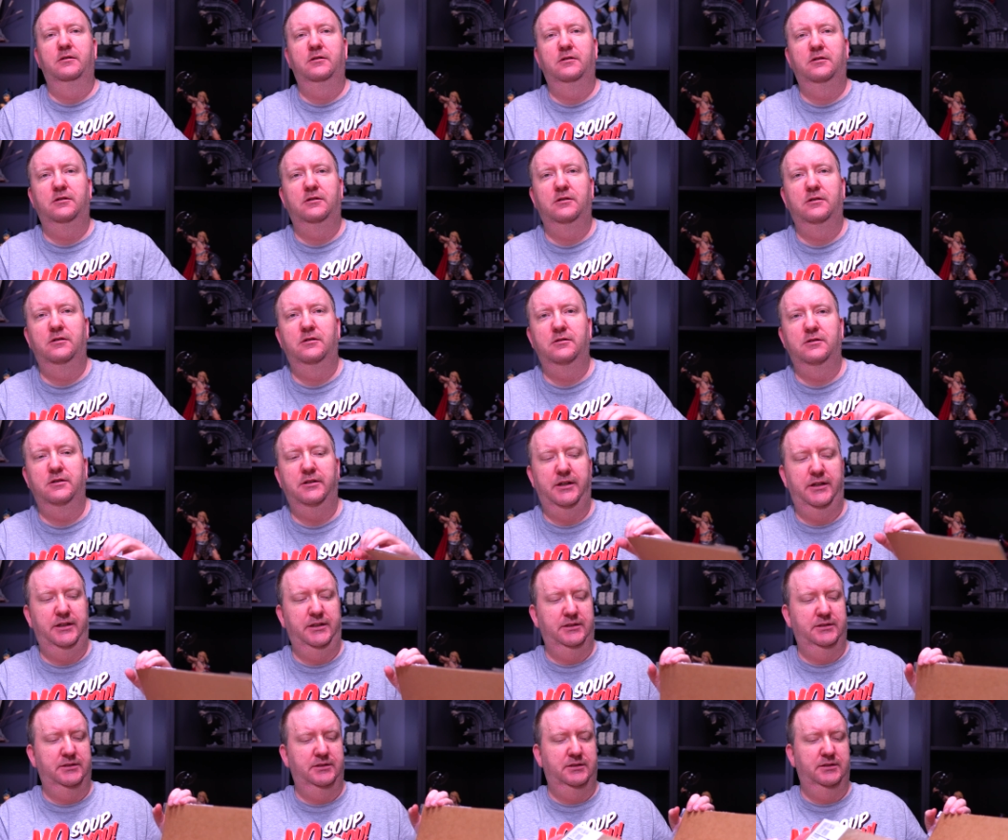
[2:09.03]
All
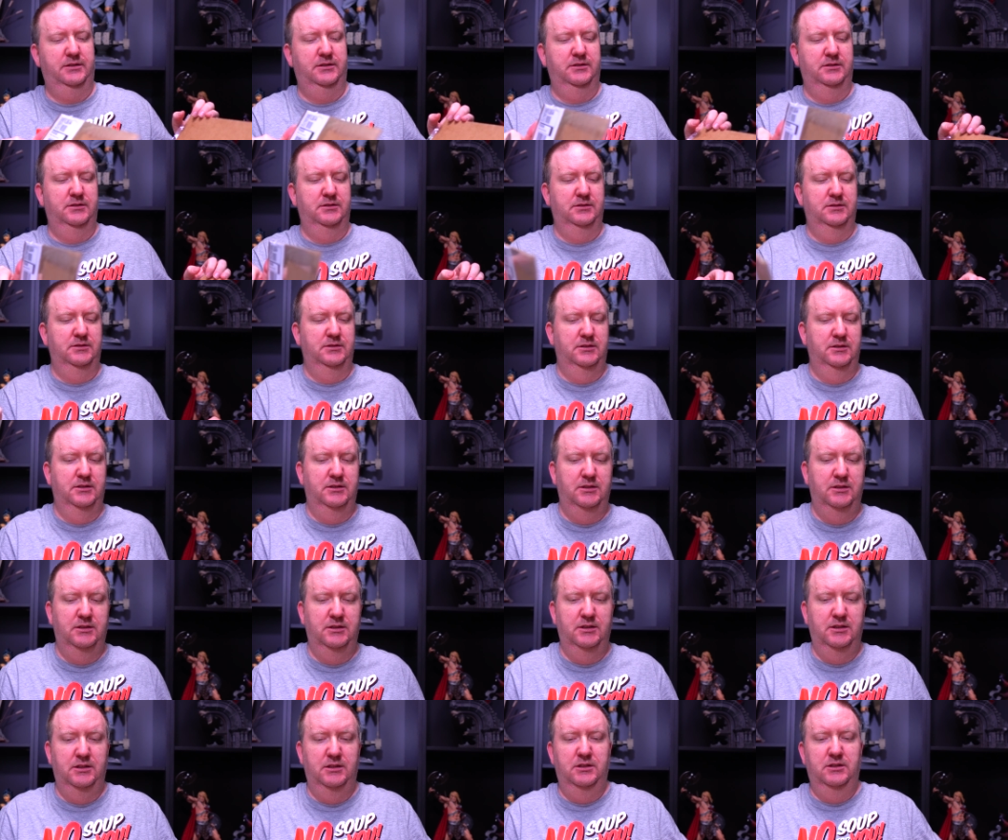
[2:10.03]
right.
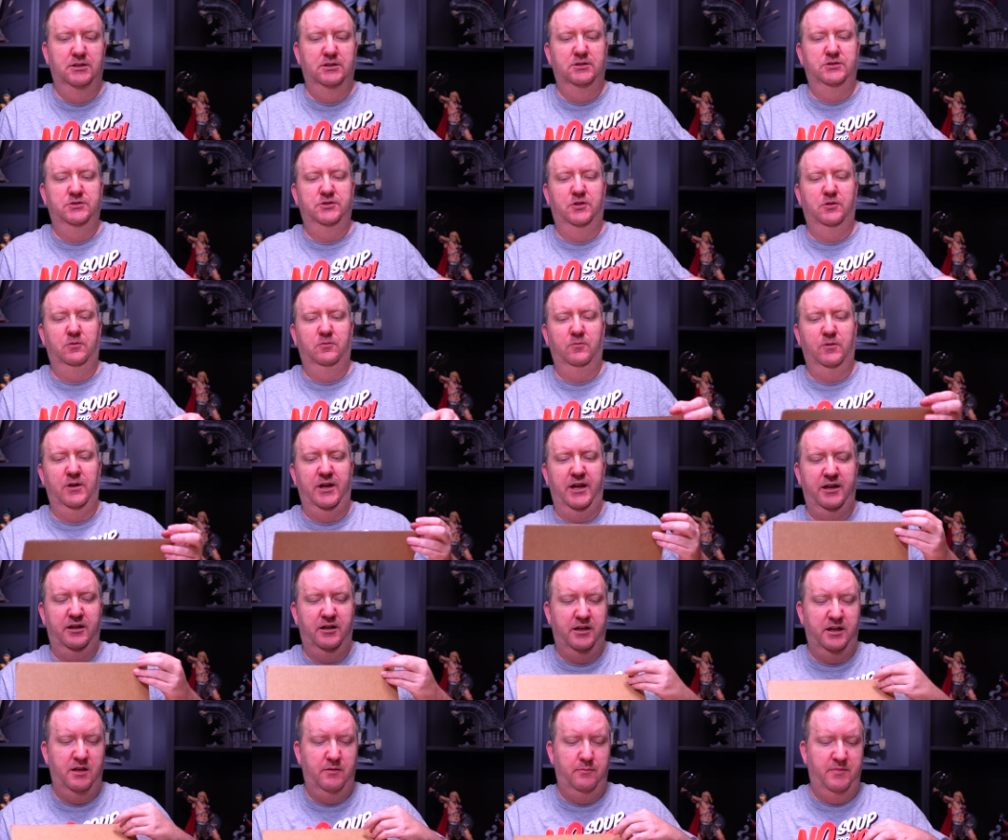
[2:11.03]
So
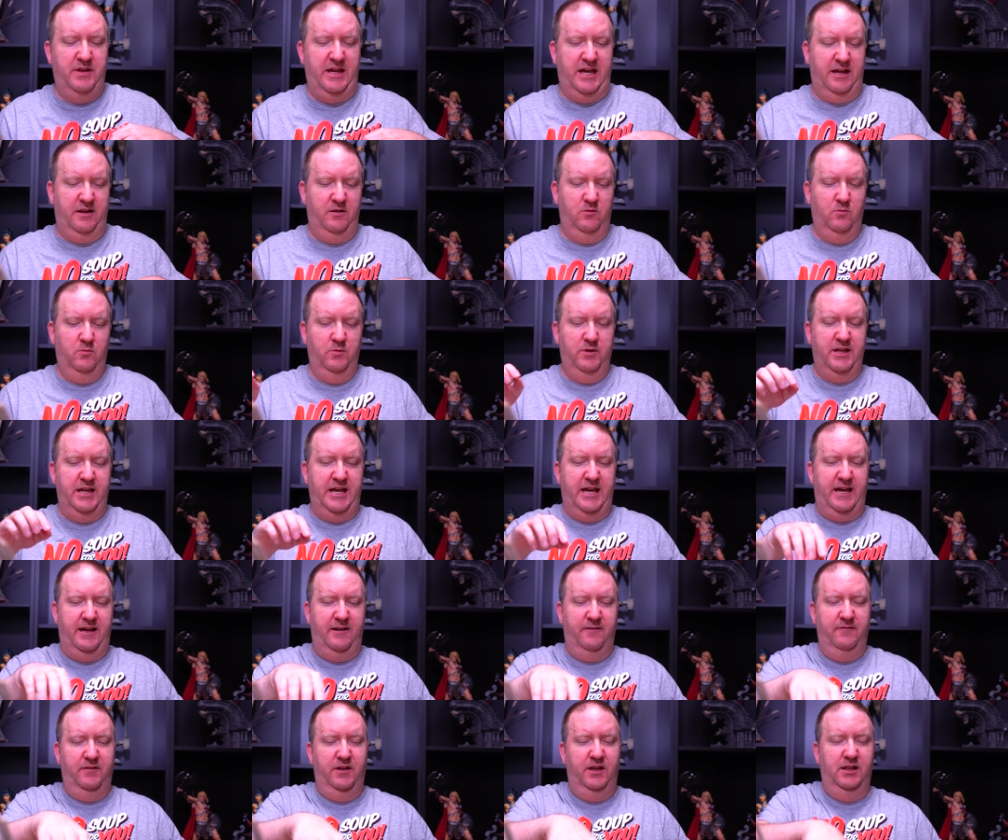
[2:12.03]
right on the back, we
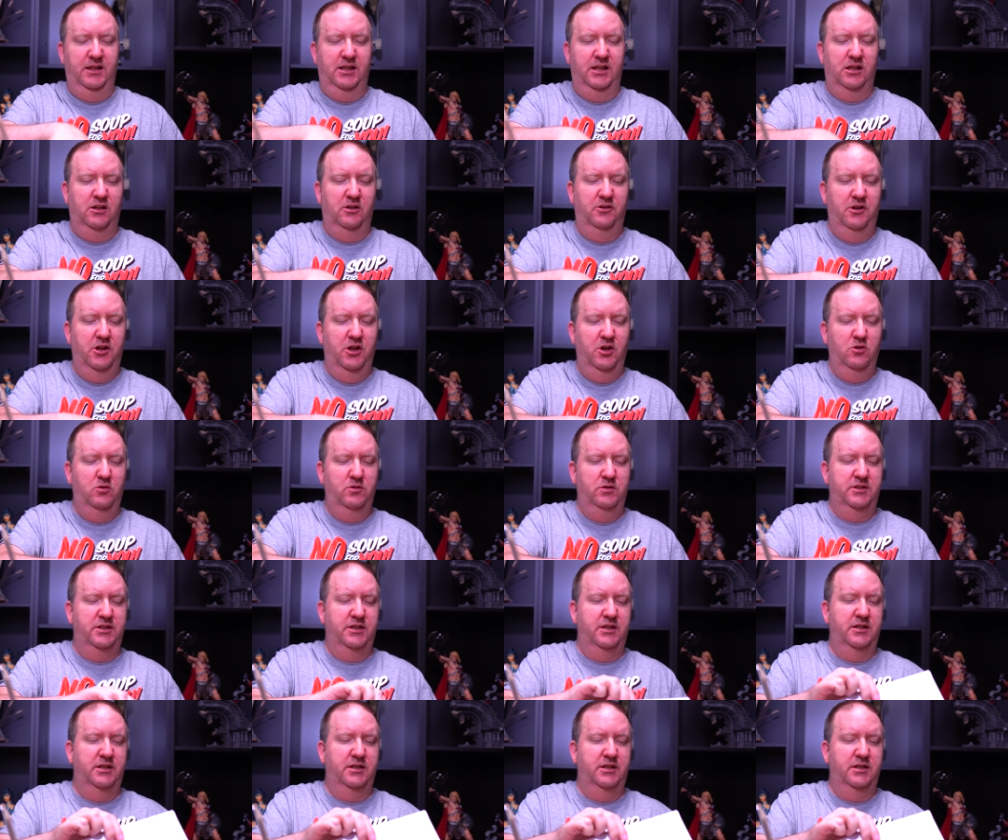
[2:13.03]
have a little note.